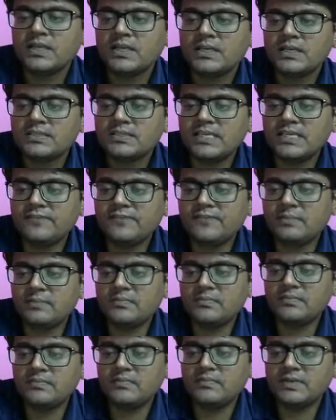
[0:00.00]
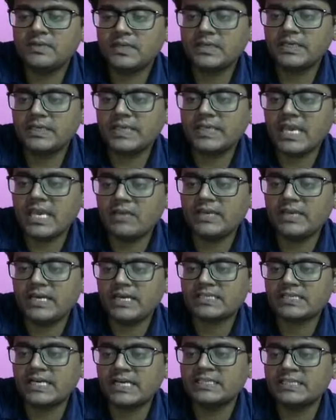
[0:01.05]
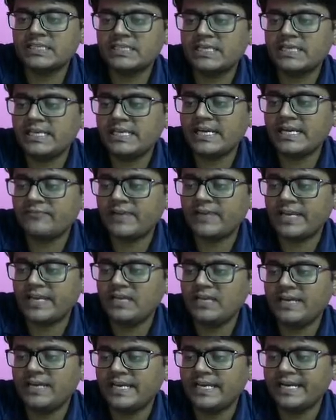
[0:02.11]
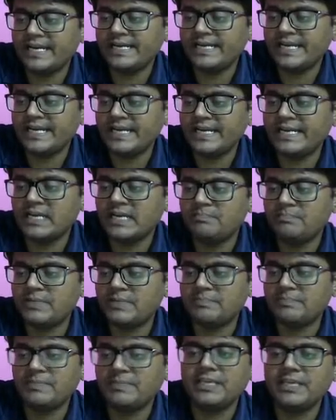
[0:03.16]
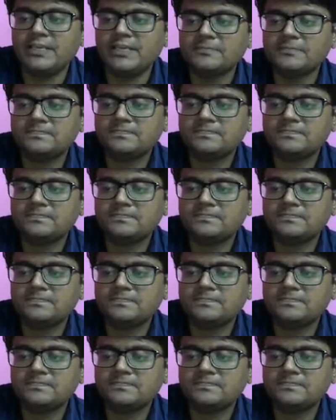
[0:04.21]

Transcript: See, from A we are starting the journey and finally we are ending up at B.